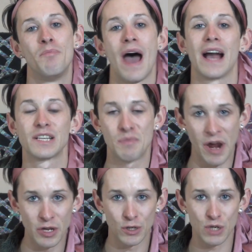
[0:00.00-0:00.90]
back to
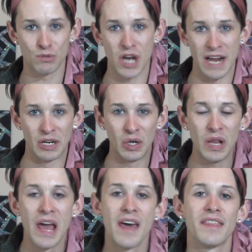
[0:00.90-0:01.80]
my YouTube
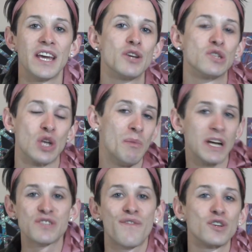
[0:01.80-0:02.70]
channel. Thank you so
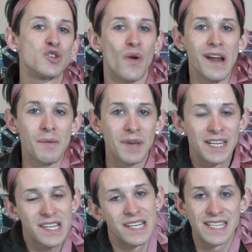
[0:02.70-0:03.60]
much for joining
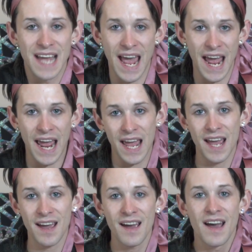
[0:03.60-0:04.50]
me
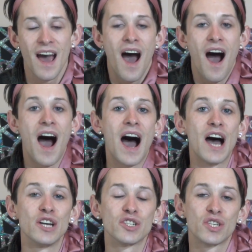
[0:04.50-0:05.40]
today.
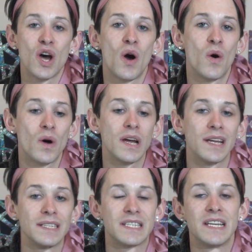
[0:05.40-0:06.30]
Uh, so
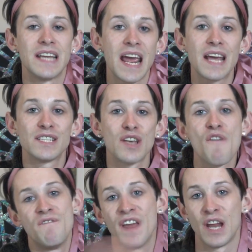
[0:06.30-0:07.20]
today's
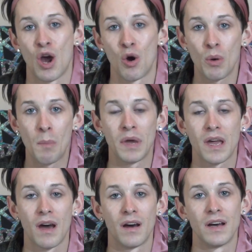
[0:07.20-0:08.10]
video,
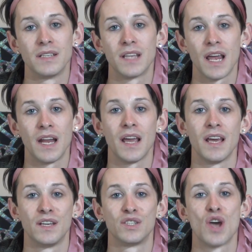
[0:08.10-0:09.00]
because it
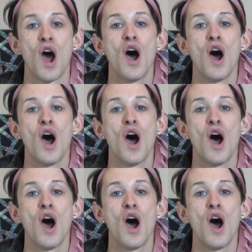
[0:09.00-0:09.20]
is